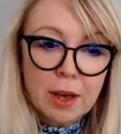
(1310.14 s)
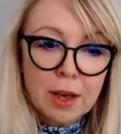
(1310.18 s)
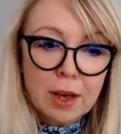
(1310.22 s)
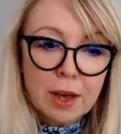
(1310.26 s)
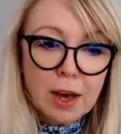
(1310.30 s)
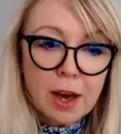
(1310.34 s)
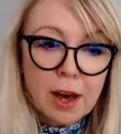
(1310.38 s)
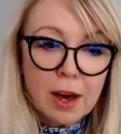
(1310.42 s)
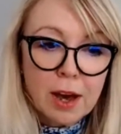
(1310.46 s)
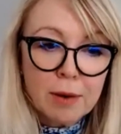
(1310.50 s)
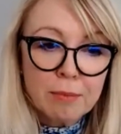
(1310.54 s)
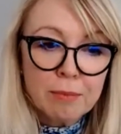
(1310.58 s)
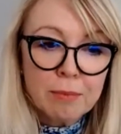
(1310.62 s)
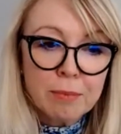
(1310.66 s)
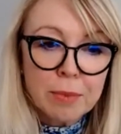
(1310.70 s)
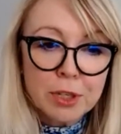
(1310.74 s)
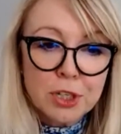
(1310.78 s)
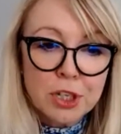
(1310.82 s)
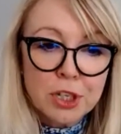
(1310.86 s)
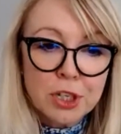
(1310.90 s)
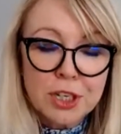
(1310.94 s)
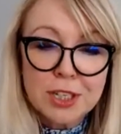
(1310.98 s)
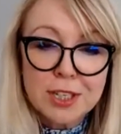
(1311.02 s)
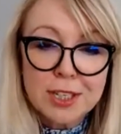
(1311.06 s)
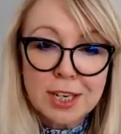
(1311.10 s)
But
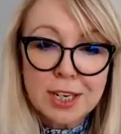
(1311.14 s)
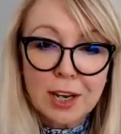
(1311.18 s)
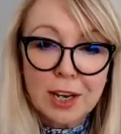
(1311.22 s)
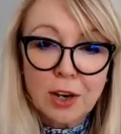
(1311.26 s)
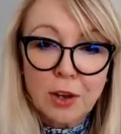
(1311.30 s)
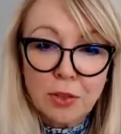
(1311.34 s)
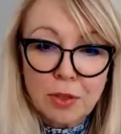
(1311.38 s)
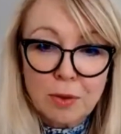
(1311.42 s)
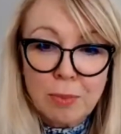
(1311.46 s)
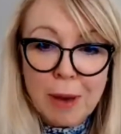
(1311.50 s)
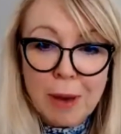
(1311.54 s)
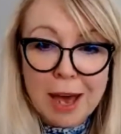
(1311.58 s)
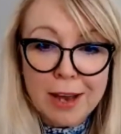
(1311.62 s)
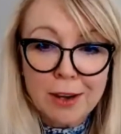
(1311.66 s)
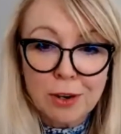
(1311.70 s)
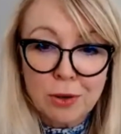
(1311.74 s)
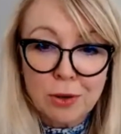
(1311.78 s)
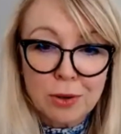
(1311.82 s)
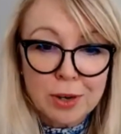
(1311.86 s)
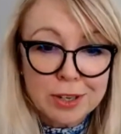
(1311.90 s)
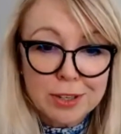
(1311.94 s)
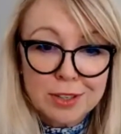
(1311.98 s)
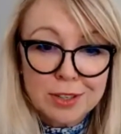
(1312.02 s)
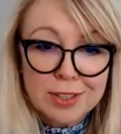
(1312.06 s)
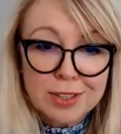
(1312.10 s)
she's still on the panel
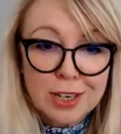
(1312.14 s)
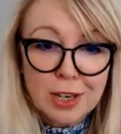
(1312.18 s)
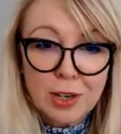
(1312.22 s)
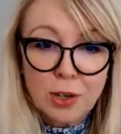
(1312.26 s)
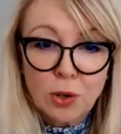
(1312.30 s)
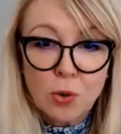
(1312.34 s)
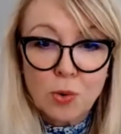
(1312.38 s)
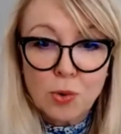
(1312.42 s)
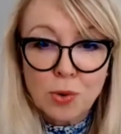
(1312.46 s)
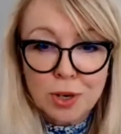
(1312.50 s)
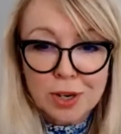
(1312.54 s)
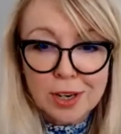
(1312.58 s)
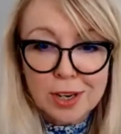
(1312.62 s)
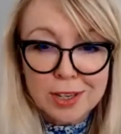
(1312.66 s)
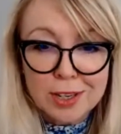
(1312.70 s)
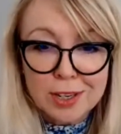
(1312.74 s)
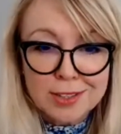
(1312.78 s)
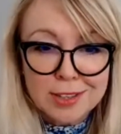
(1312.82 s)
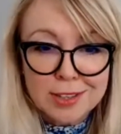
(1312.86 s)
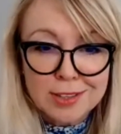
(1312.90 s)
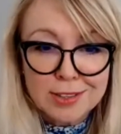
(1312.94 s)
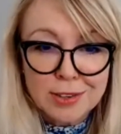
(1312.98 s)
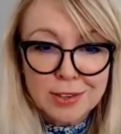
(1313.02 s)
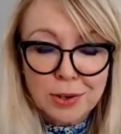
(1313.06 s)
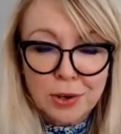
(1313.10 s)
and still
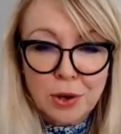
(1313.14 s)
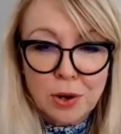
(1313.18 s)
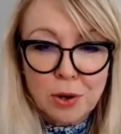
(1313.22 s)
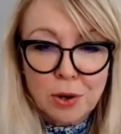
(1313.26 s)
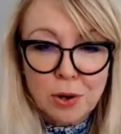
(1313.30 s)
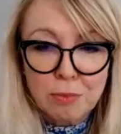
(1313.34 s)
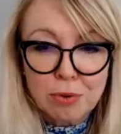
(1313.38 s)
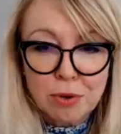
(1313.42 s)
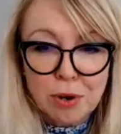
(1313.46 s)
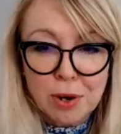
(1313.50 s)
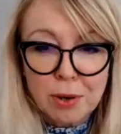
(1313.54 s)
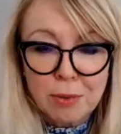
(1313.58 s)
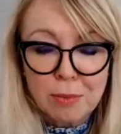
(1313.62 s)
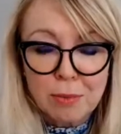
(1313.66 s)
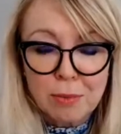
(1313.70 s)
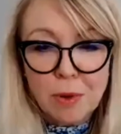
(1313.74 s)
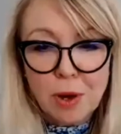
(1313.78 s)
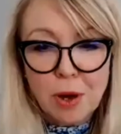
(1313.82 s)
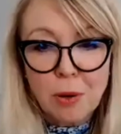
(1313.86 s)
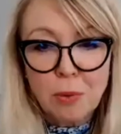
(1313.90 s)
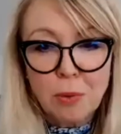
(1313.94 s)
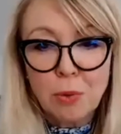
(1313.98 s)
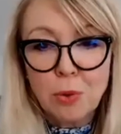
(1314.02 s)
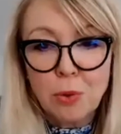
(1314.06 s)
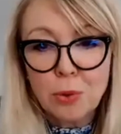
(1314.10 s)
organises the COPRA
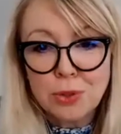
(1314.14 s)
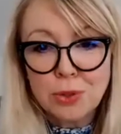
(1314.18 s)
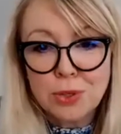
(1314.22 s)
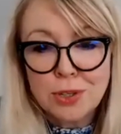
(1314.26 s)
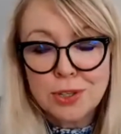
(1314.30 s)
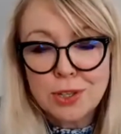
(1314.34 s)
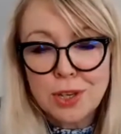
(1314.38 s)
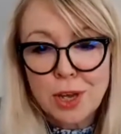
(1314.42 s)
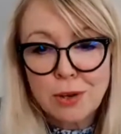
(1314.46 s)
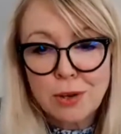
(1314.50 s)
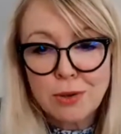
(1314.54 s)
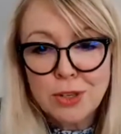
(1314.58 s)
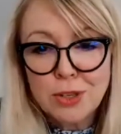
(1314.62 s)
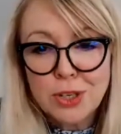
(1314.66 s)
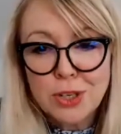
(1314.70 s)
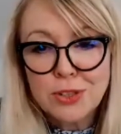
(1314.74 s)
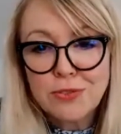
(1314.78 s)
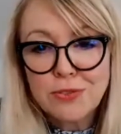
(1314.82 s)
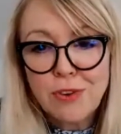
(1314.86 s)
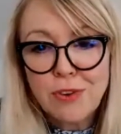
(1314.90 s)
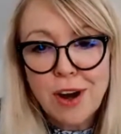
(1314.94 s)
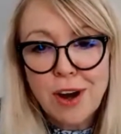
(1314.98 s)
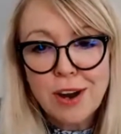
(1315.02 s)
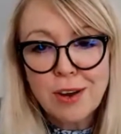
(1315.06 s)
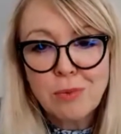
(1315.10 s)
Awards. So she's
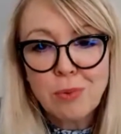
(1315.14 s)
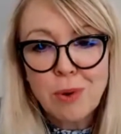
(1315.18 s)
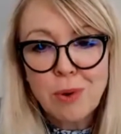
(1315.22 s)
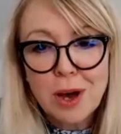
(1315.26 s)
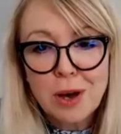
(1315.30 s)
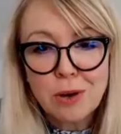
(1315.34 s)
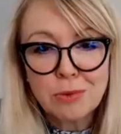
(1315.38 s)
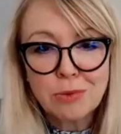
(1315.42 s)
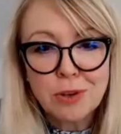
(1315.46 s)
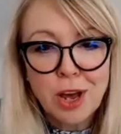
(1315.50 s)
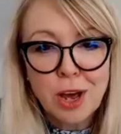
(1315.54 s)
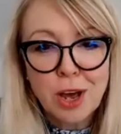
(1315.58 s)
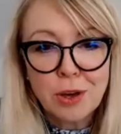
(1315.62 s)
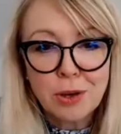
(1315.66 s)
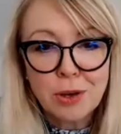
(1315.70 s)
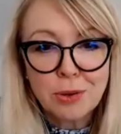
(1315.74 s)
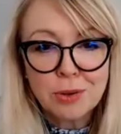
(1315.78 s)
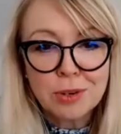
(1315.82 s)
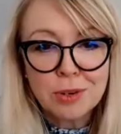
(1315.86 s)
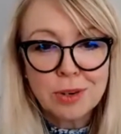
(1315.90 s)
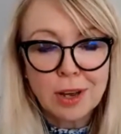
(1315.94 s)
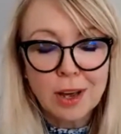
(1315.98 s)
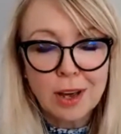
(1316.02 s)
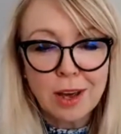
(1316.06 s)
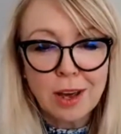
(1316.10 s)
very well
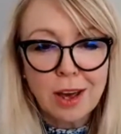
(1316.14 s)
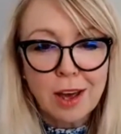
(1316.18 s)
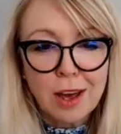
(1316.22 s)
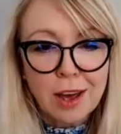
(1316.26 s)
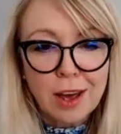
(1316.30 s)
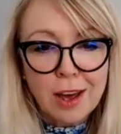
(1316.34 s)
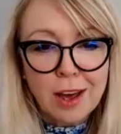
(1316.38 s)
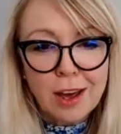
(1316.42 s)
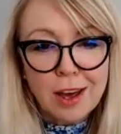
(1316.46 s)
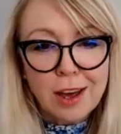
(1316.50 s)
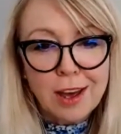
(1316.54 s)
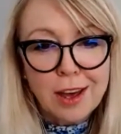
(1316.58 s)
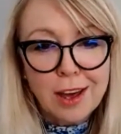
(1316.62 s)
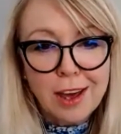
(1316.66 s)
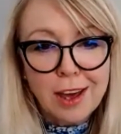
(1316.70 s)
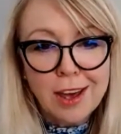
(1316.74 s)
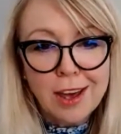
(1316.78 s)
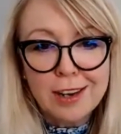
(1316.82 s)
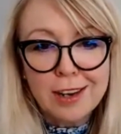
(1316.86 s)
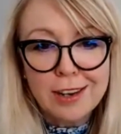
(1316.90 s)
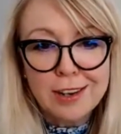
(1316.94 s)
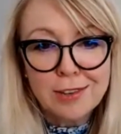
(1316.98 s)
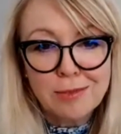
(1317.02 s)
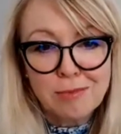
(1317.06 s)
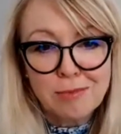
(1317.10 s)
known
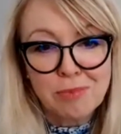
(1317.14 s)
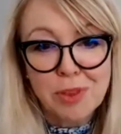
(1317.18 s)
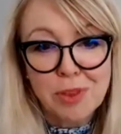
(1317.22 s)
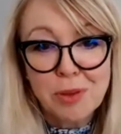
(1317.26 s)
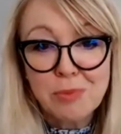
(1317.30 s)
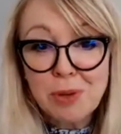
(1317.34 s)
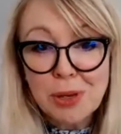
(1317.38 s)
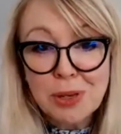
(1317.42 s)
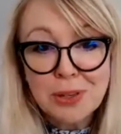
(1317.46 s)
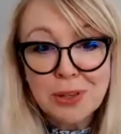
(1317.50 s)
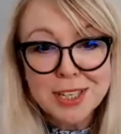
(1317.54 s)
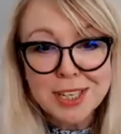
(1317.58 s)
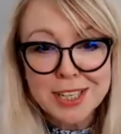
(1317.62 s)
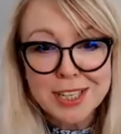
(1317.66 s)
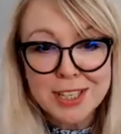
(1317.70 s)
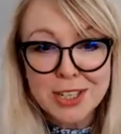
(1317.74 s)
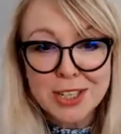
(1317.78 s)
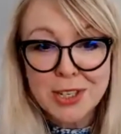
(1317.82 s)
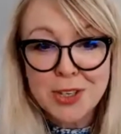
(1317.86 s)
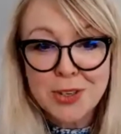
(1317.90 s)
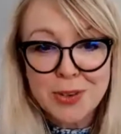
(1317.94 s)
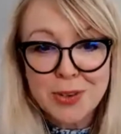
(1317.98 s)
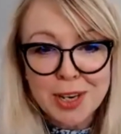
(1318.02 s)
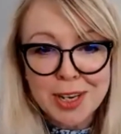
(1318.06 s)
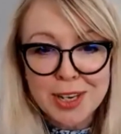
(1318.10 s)
in the beauty
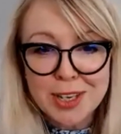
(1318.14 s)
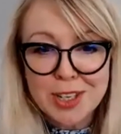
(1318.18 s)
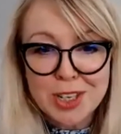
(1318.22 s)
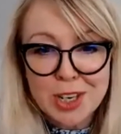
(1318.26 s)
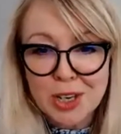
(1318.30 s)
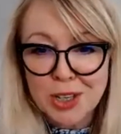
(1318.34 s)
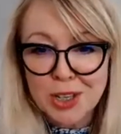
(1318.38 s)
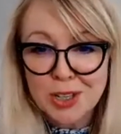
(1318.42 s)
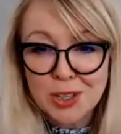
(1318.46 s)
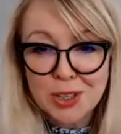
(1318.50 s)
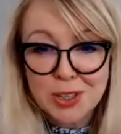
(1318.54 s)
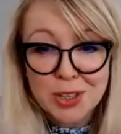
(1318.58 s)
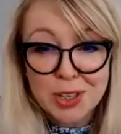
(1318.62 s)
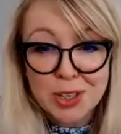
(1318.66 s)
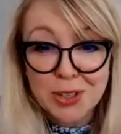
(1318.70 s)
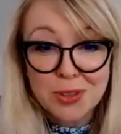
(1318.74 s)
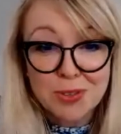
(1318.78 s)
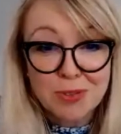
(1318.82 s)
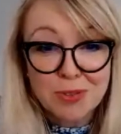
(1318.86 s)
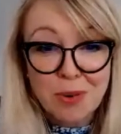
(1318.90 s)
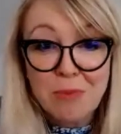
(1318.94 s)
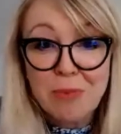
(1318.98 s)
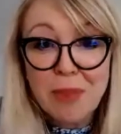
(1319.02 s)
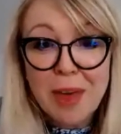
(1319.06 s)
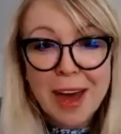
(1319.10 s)
industry just
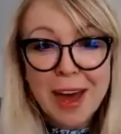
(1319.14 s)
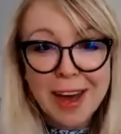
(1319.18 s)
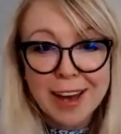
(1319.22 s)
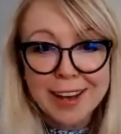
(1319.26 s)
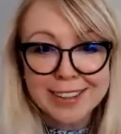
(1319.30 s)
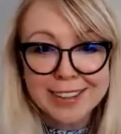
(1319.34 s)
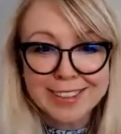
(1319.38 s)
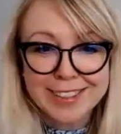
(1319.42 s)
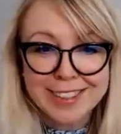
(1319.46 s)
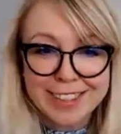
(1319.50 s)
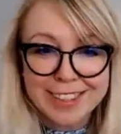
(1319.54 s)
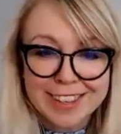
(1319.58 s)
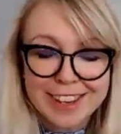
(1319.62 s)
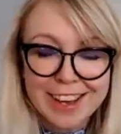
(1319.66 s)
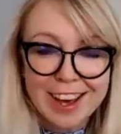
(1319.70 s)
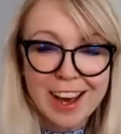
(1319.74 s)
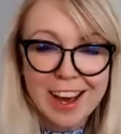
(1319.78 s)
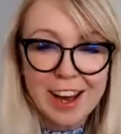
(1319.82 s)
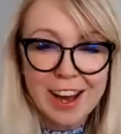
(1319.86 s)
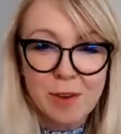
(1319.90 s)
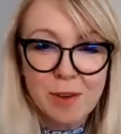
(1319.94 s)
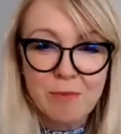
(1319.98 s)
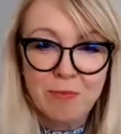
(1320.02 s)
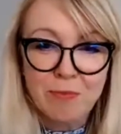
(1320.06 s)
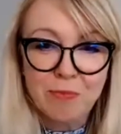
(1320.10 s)
from that.
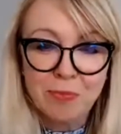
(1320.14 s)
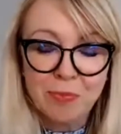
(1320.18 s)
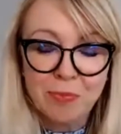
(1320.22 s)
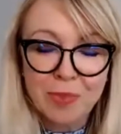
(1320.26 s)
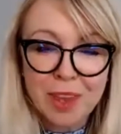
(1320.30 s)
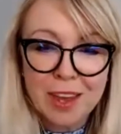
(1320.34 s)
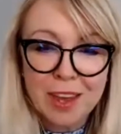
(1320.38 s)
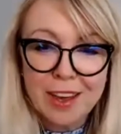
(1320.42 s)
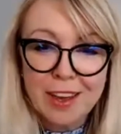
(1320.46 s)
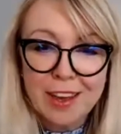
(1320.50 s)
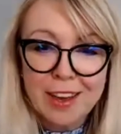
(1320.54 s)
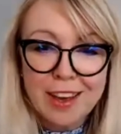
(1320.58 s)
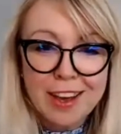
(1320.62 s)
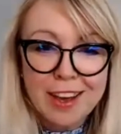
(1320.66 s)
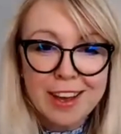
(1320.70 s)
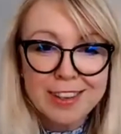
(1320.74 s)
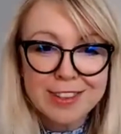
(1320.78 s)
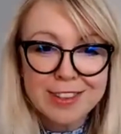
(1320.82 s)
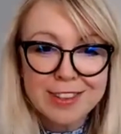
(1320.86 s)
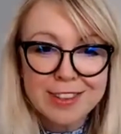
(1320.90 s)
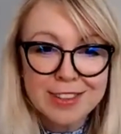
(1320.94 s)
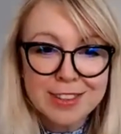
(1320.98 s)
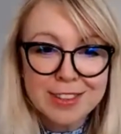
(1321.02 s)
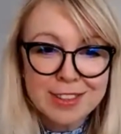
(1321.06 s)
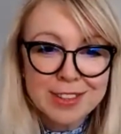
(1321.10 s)
And
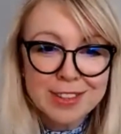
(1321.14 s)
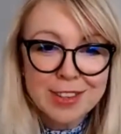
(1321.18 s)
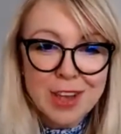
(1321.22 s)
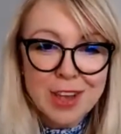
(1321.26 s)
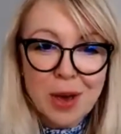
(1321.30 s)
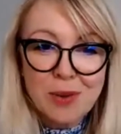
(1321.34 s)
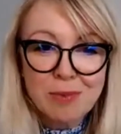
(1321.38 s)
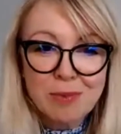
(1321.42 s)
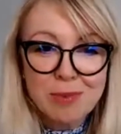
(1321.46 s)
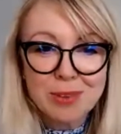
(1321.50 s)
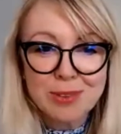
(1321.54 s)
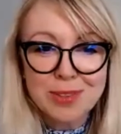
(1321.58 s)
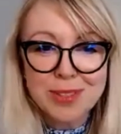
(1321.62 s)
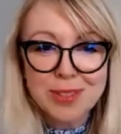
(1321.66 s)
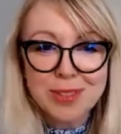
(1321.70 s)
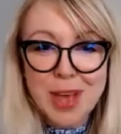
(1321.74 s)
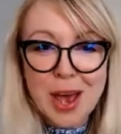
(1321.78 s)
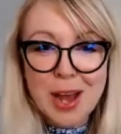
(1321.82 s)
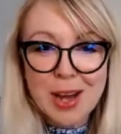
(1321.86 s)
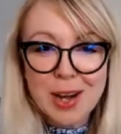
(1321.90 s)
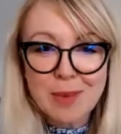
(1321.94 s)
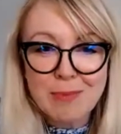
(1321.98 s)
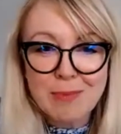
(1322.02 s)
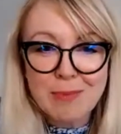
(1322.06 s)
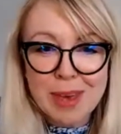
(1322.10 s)
so we'll
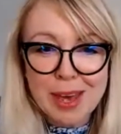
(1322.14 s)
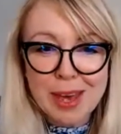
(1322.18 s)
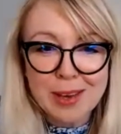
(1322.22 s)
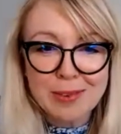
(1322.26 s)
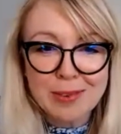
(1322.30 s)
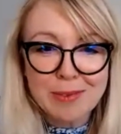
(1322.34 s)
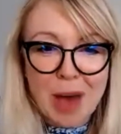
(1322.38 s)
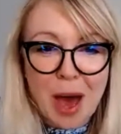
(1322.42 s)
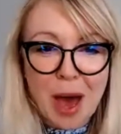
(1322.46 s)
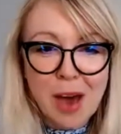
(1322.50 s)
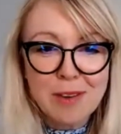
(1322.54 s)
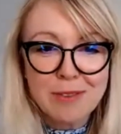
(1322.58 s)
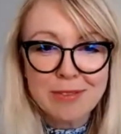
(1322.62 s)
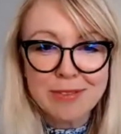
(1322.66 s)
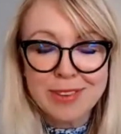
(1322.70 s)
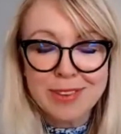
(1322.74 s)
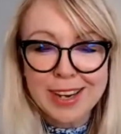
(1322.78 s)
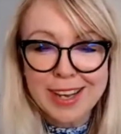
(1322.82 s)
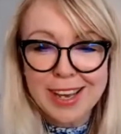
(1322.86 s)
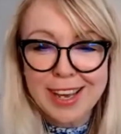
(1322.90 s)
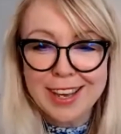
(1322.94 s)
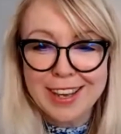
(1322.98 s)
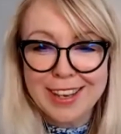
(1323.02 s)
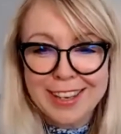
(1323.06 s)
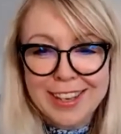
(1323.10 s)
certainly be able,
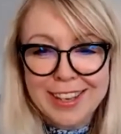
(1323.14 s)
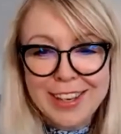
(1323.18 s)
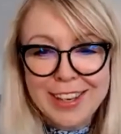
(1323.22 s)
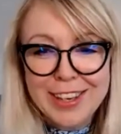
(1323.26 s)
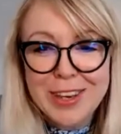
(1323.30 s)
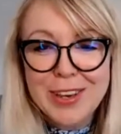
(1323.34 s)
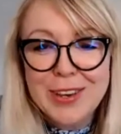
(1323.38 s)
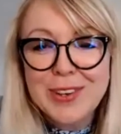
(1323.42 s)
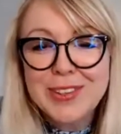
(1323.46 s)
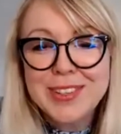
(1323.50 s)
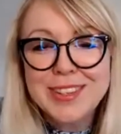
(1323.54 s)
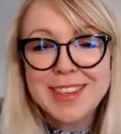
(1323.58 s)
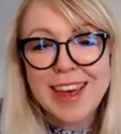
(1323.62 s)
hopefully, use